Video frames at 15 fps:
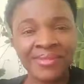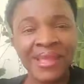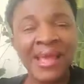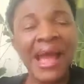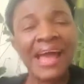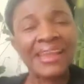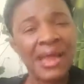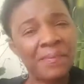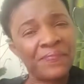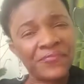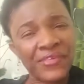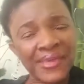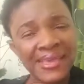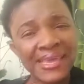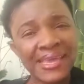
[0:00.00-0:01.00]
And I'm
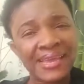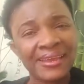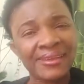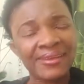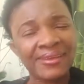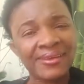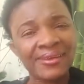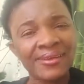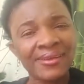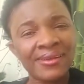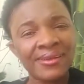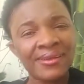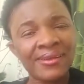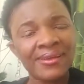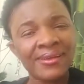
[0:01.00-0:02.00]
thinking,
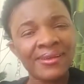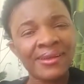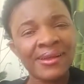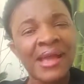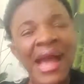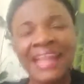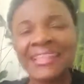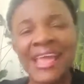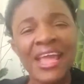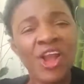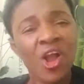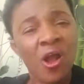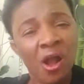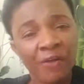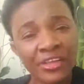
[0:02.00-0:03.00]
are they
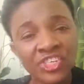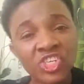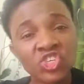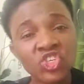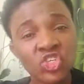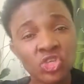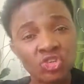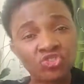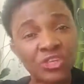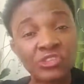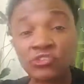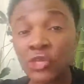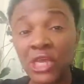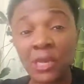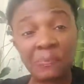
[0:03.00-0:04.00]
encouraging children
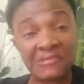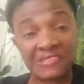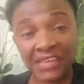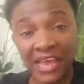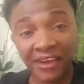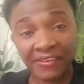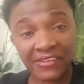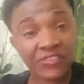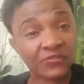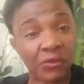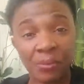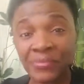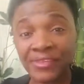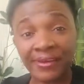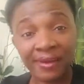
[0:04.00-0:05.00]
to keep secrets
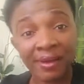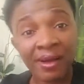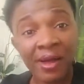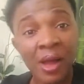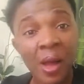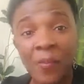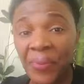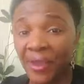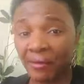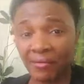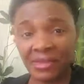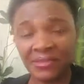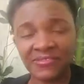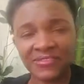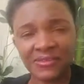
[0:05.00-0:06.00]
from their
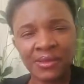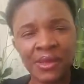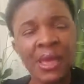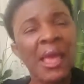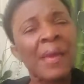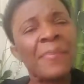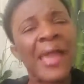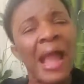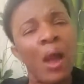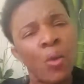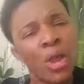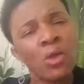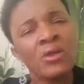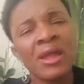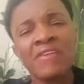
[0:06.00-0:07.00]
parents? But are
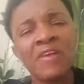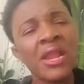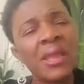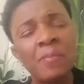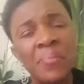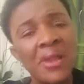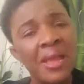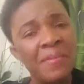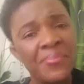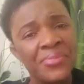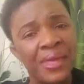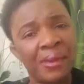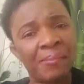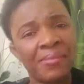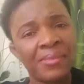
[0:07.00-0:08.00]
we going to really blame
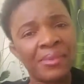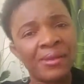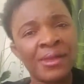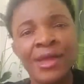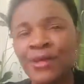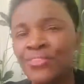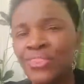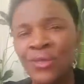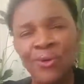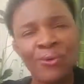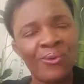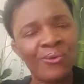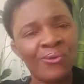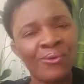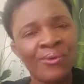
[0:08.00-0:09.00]
them?
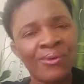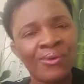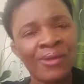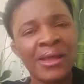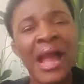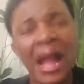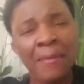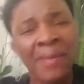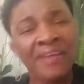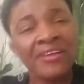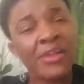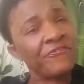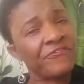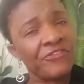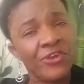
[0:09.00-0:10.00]
No. Am I
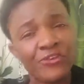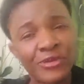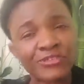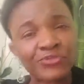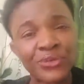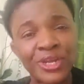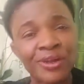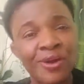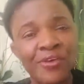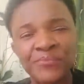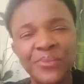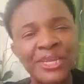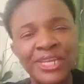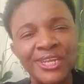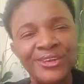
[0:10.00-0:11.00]
really furious with the
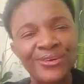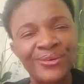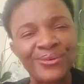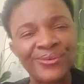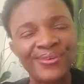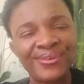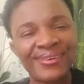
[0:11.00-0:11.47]
government? No.